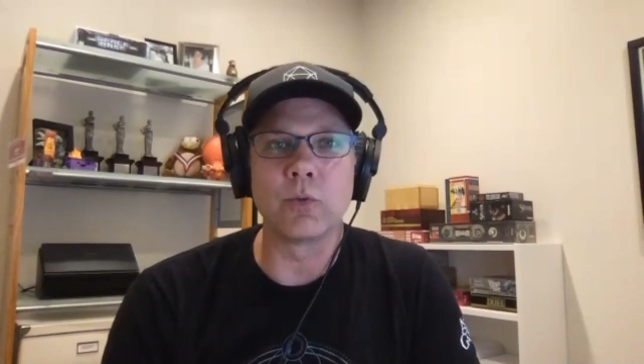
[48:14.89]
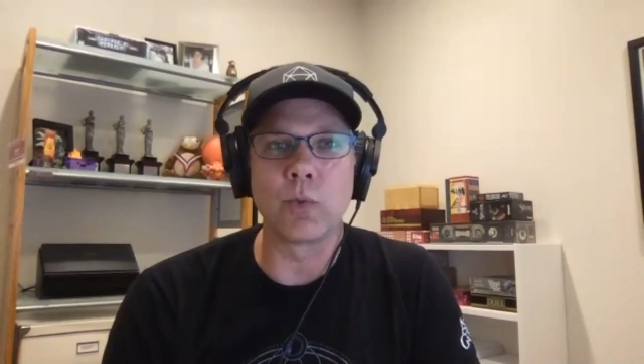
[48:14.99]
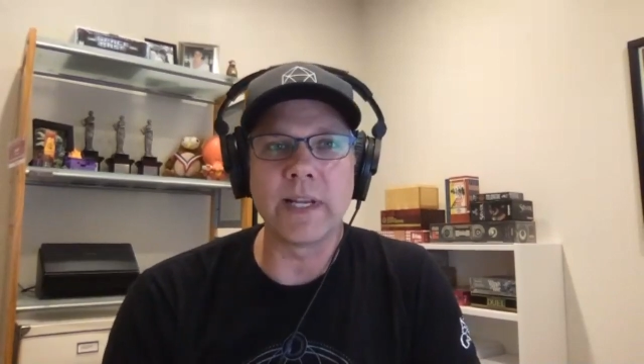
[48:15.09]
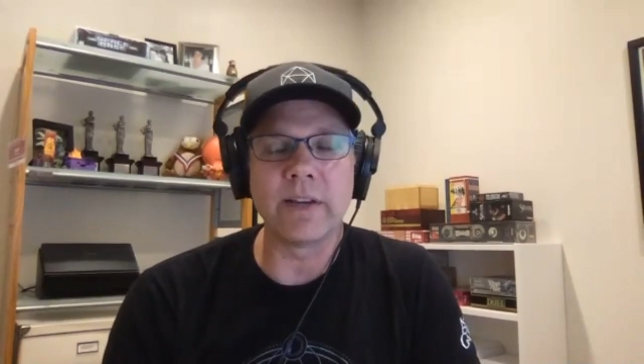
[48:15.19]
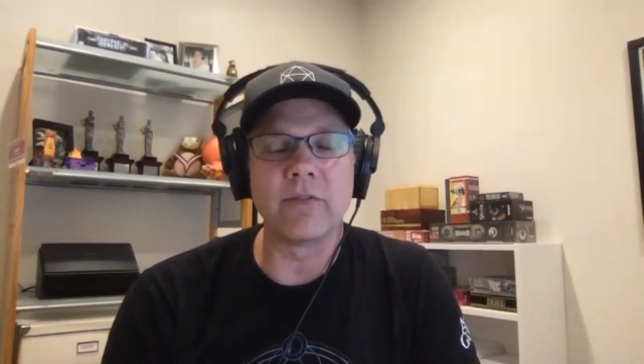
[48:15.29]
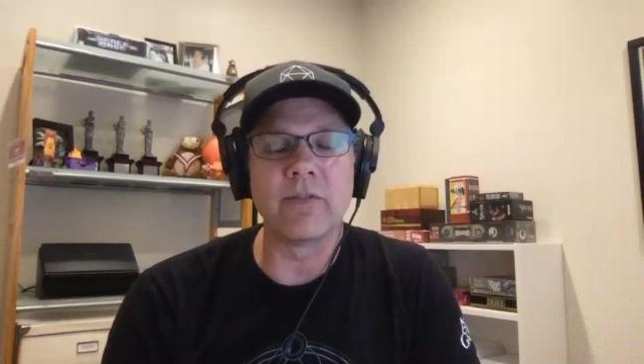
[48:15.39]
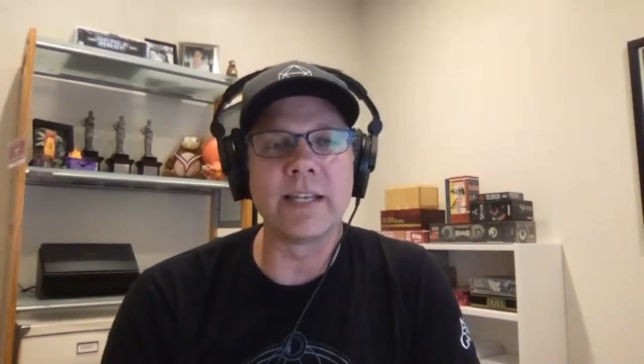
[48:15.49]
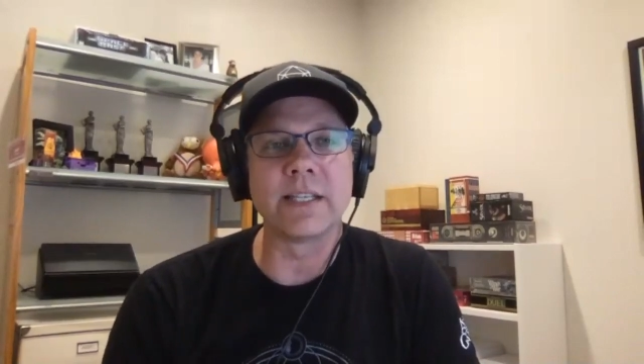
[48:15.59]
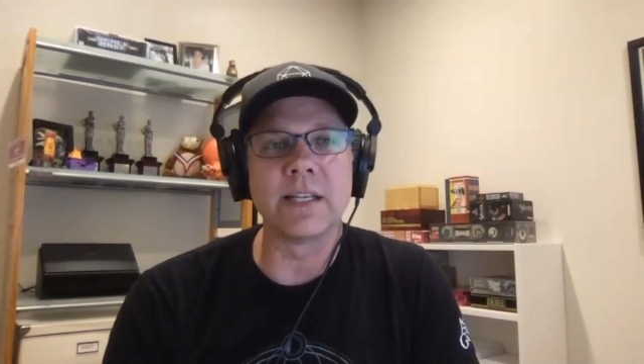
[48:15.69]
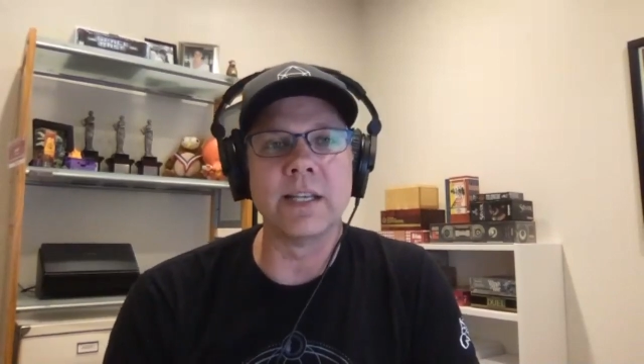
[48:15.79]

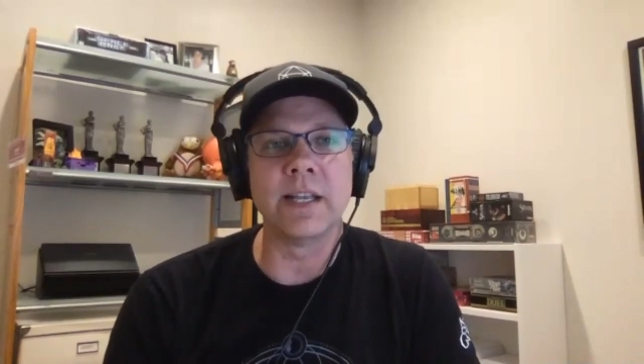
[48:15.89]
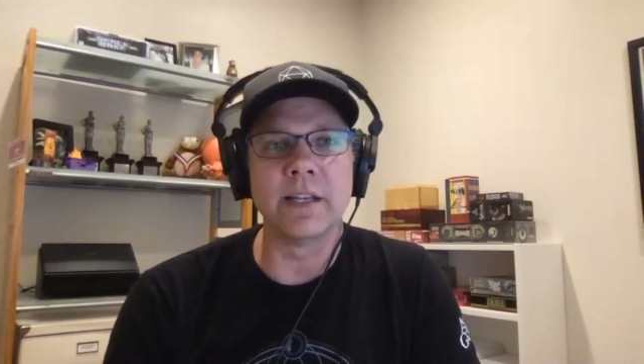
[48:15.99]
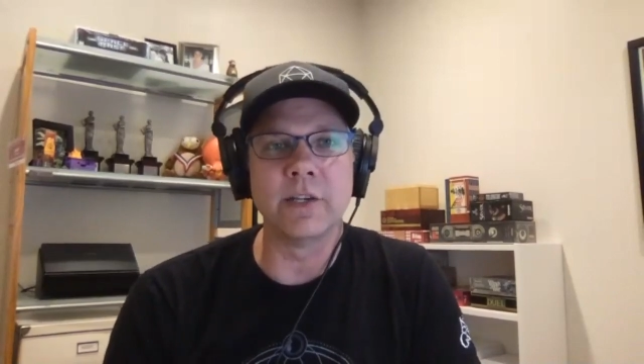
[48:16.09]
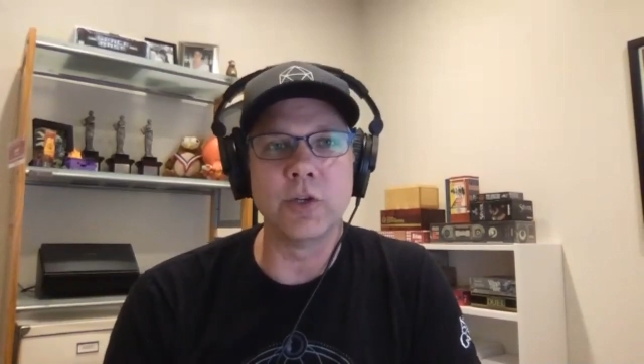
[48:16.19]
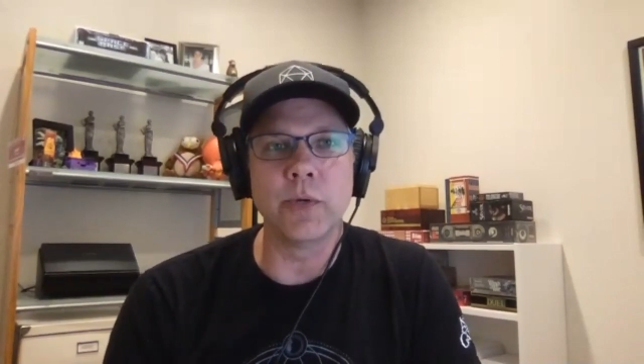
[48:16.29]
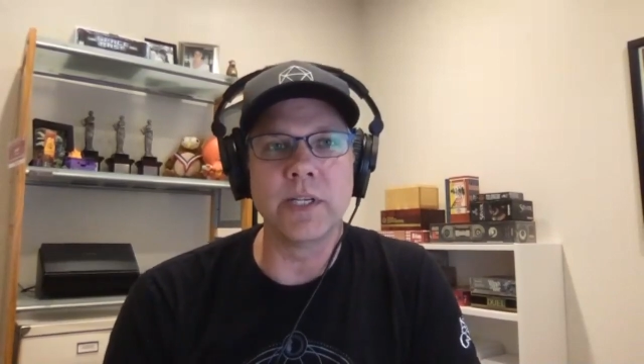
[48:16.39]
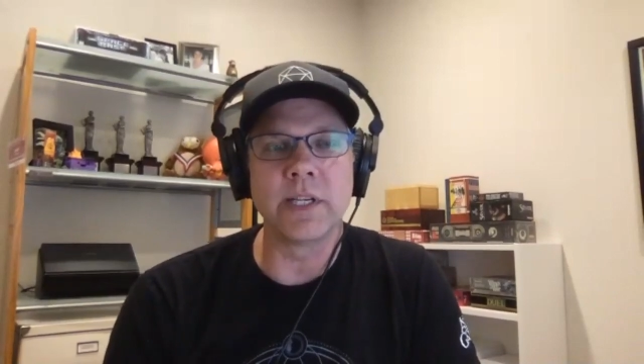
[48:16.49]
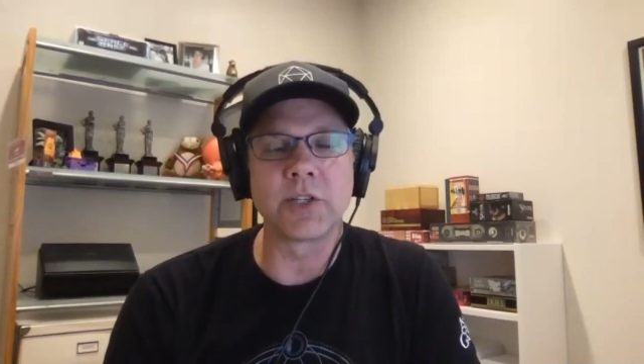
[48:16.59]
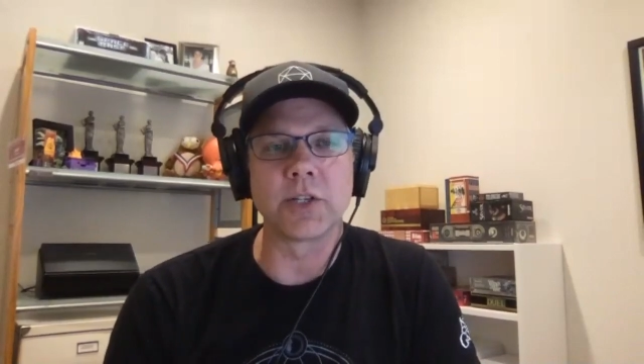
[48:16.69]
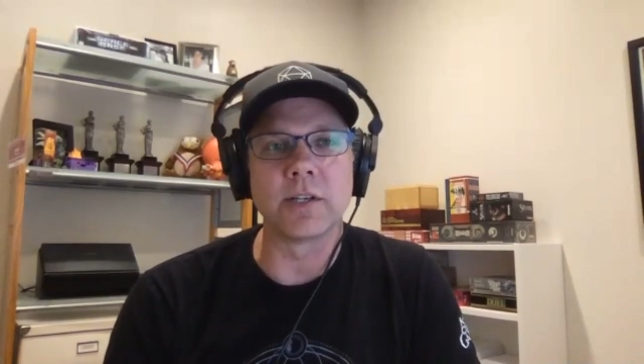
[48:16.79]
reinvented in a new
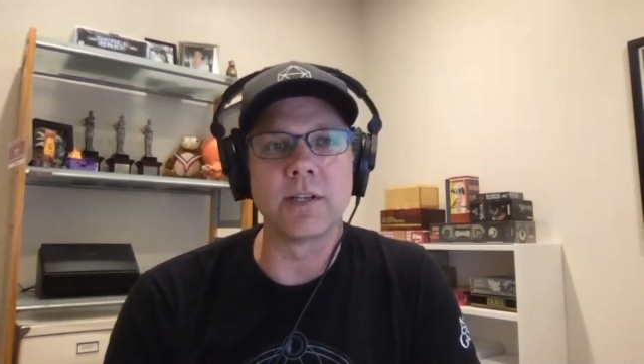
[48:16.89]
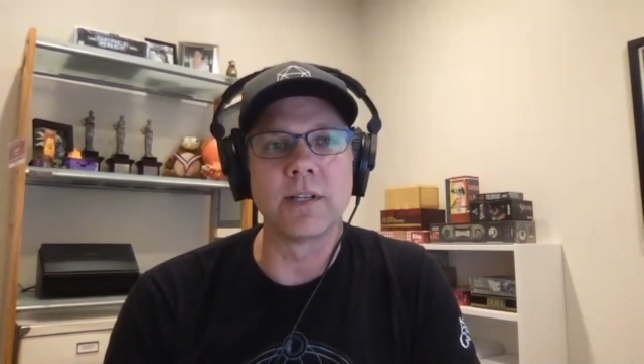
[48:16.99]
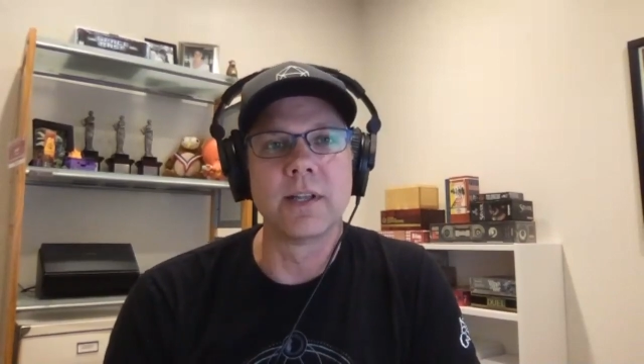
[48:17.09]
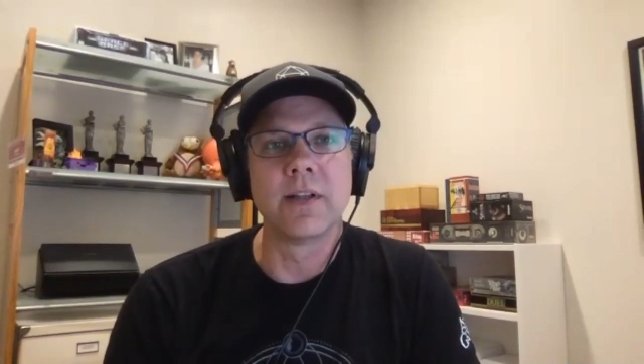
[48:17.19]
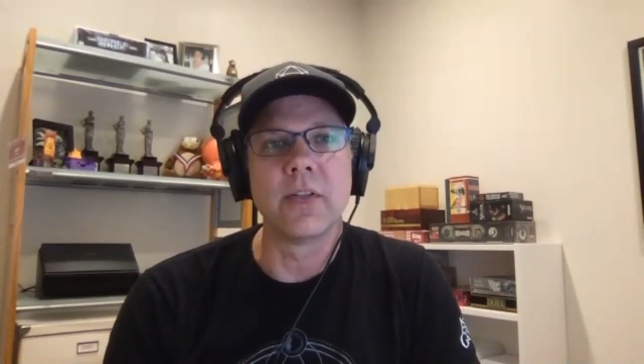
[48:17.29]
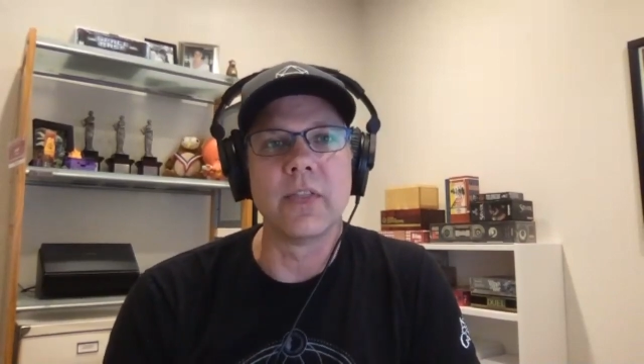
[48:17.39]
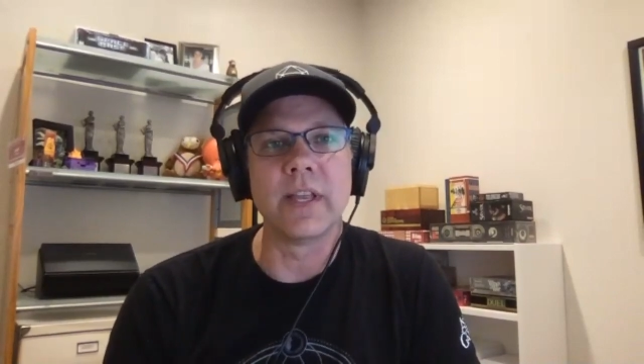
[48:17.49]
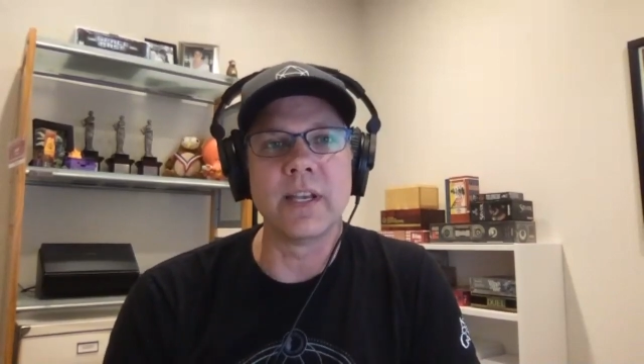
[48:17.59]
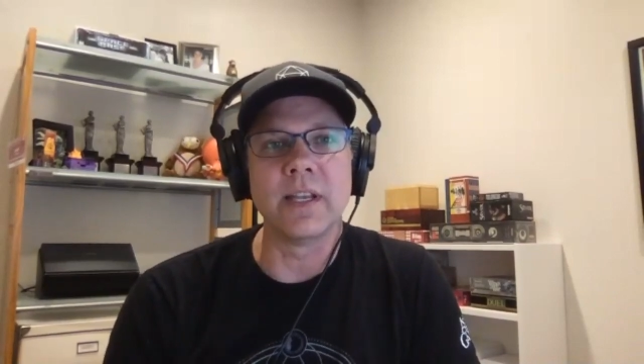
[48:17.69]
edition that